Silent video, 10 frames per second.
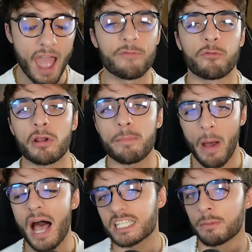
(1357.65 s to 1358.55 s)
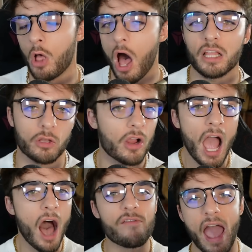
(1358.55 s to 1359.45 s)
Every possible author
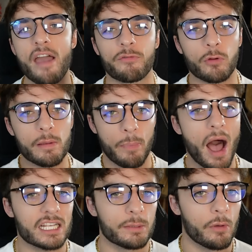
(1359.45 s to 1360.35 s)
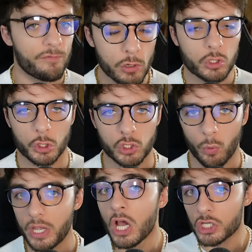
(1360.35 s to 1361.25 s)
of every possible future
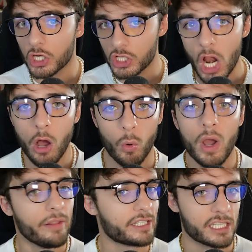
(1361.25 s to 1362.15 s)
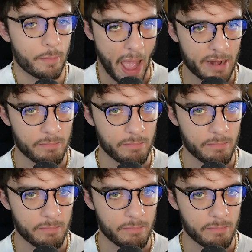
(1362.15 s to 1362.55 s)
story should know this is a bad